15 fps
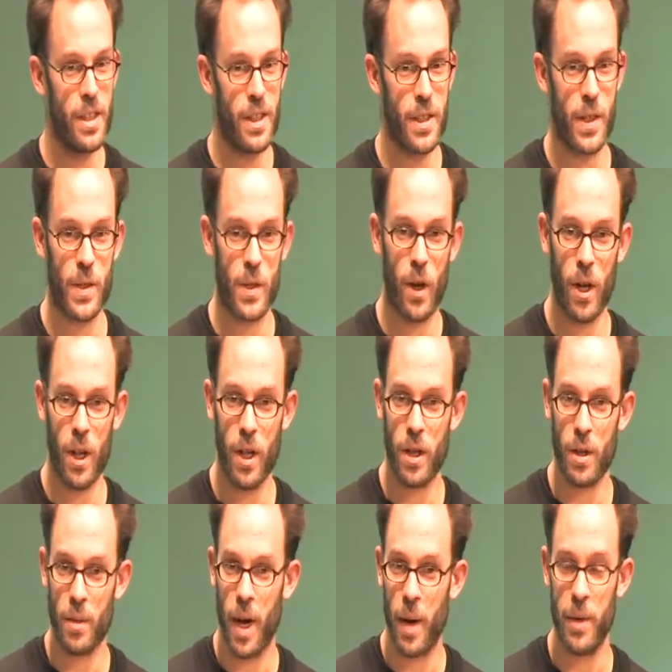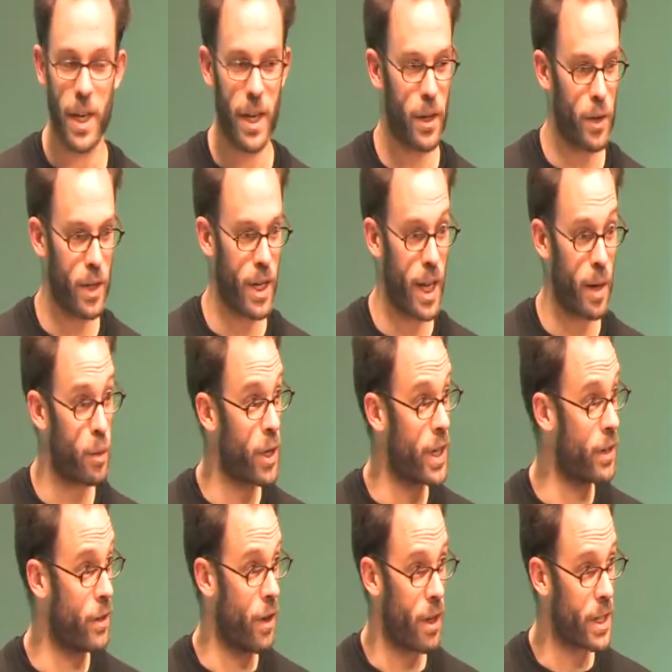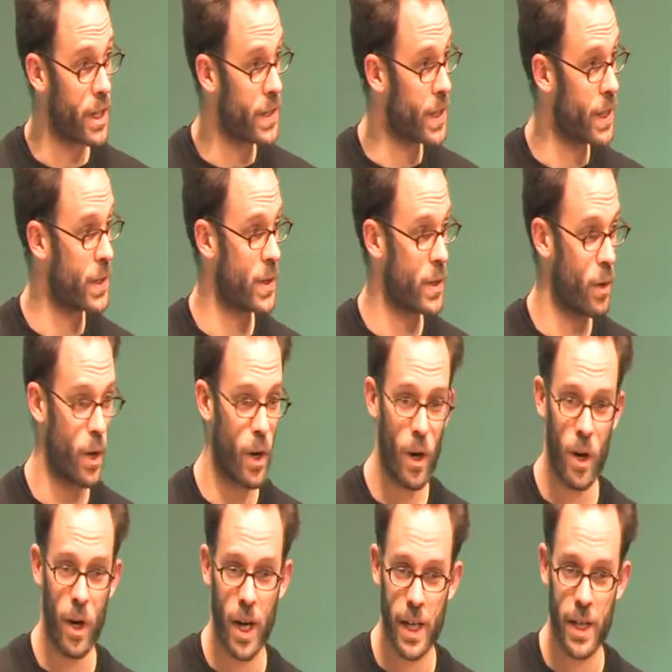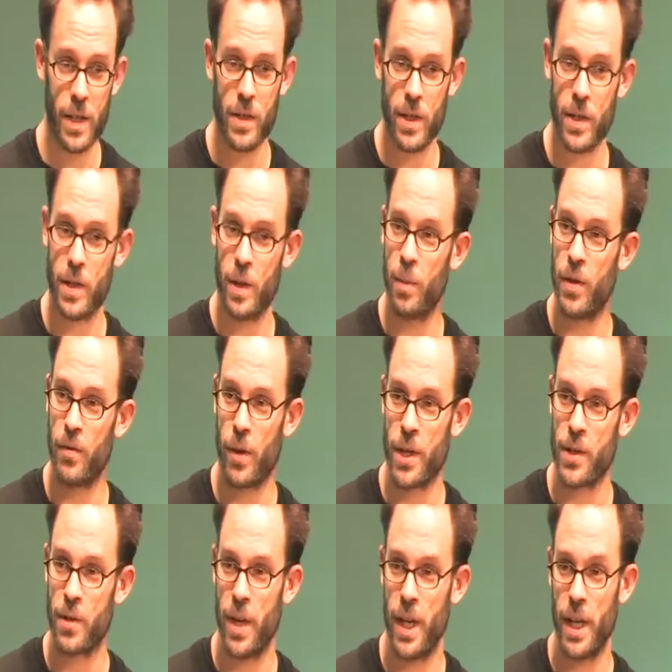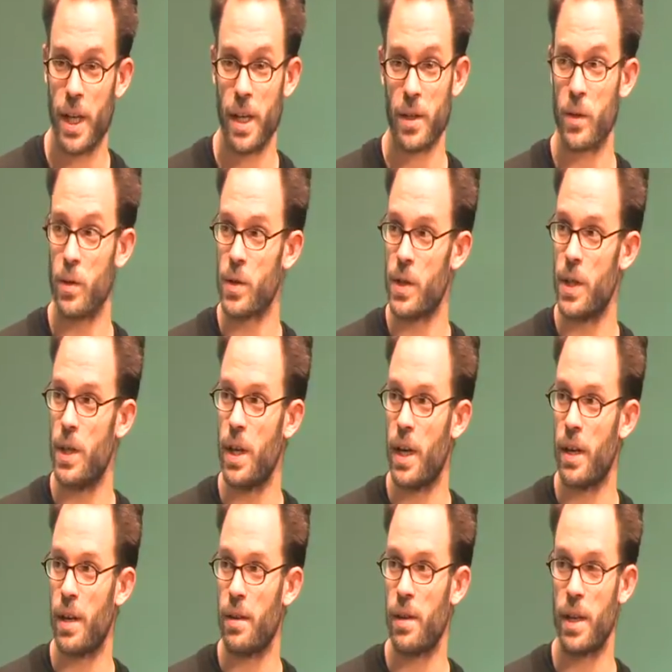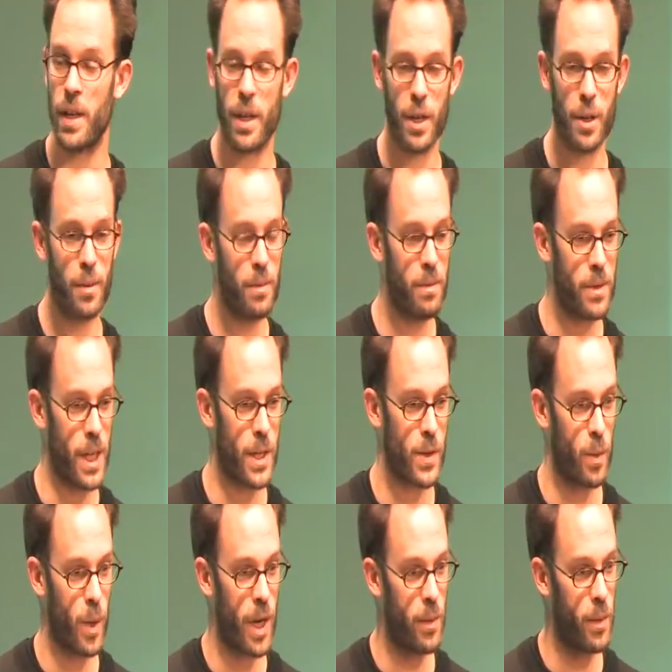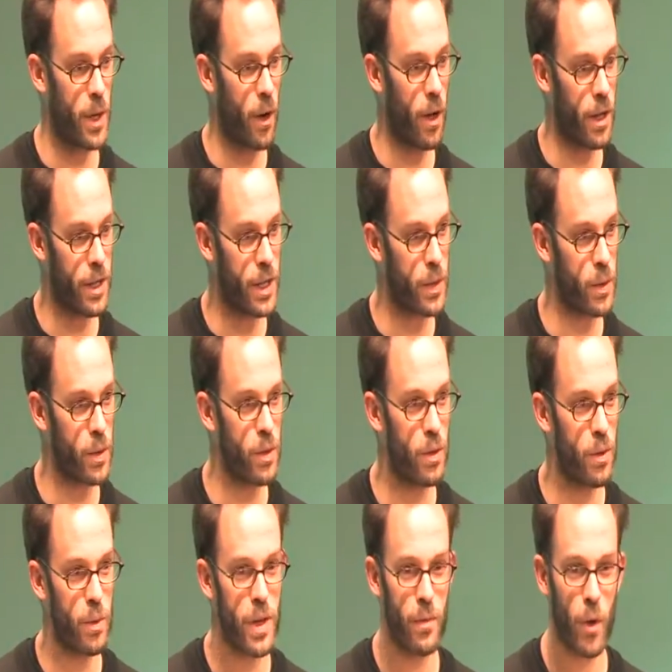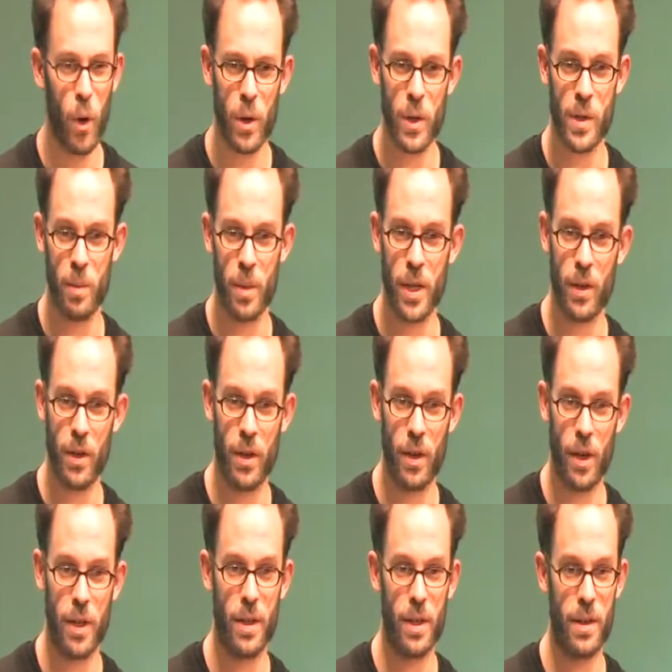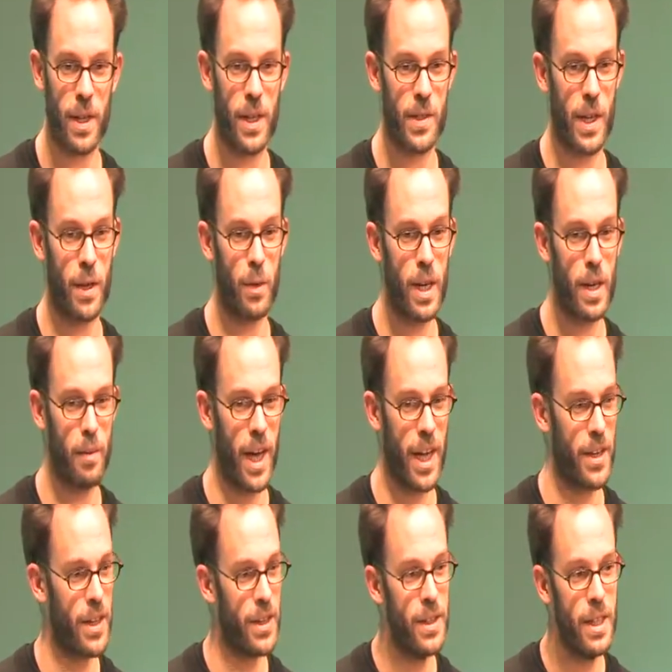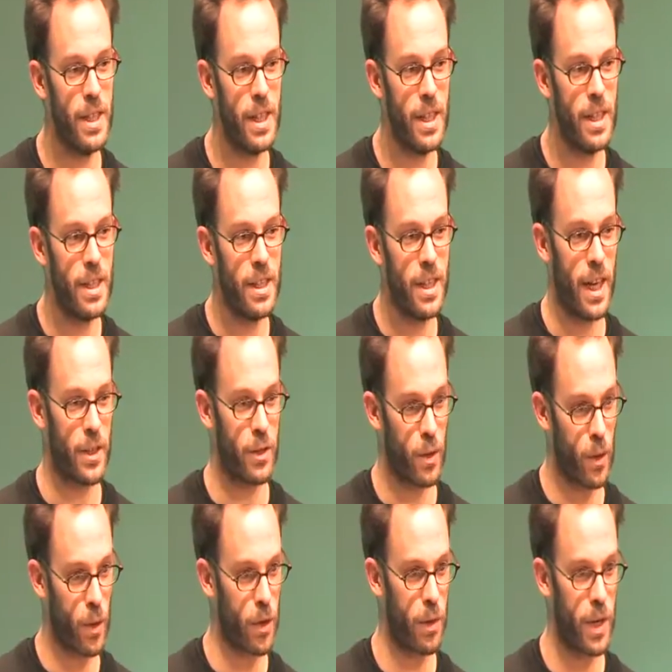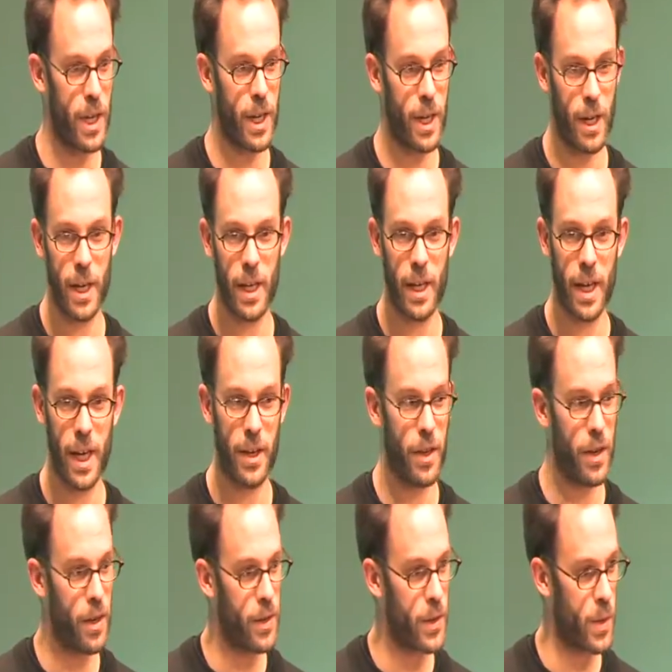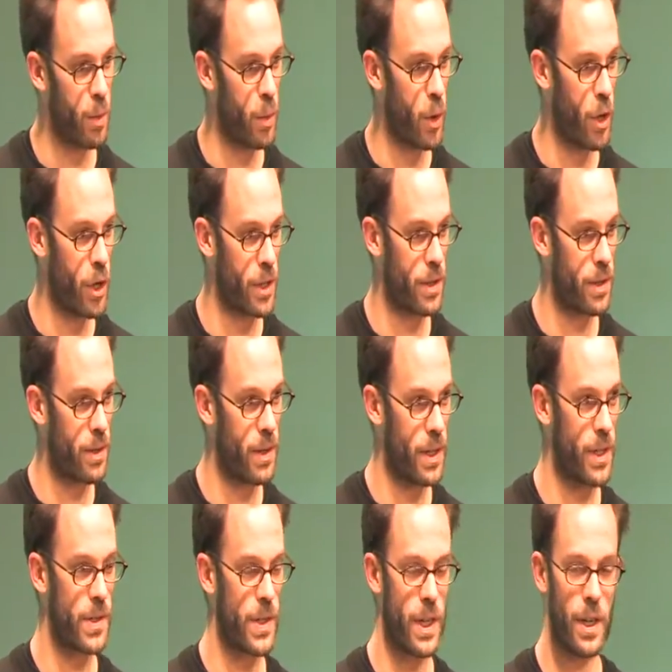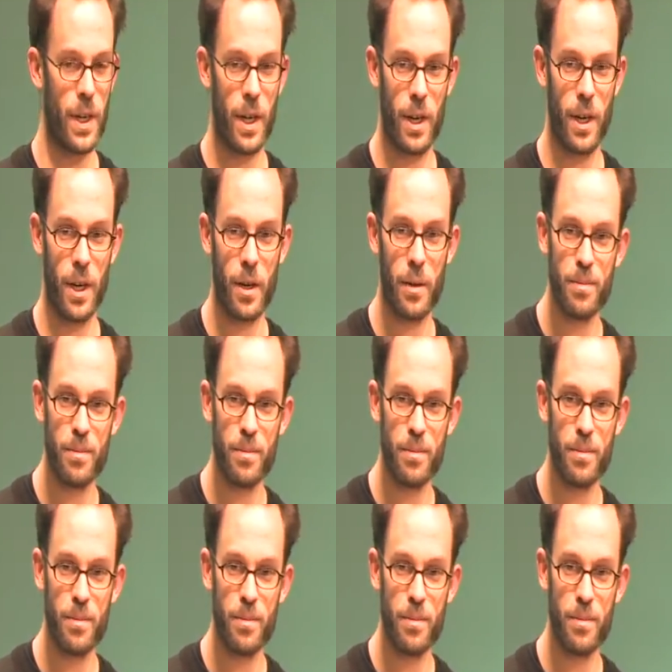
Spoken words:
this is all, I mean, I could elaborate on all these things so long, and it's just a bit frustrating to see, and I think that's why we all need to refocus a bit on the things that really matter, and to look critically and support things that are